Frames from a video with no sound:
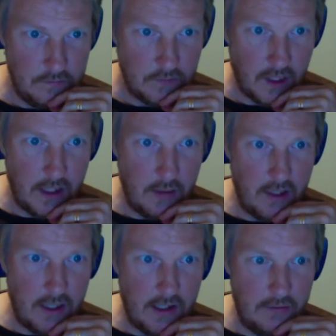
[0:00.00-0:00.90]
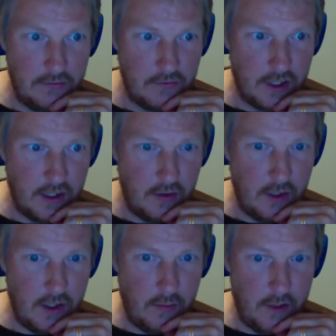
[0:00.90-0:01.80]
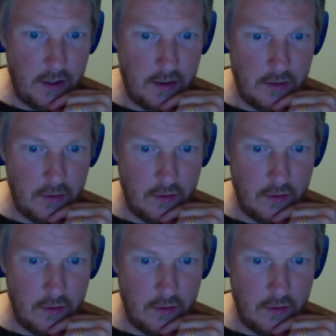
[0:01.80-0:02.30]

I am live. Can you hear me now?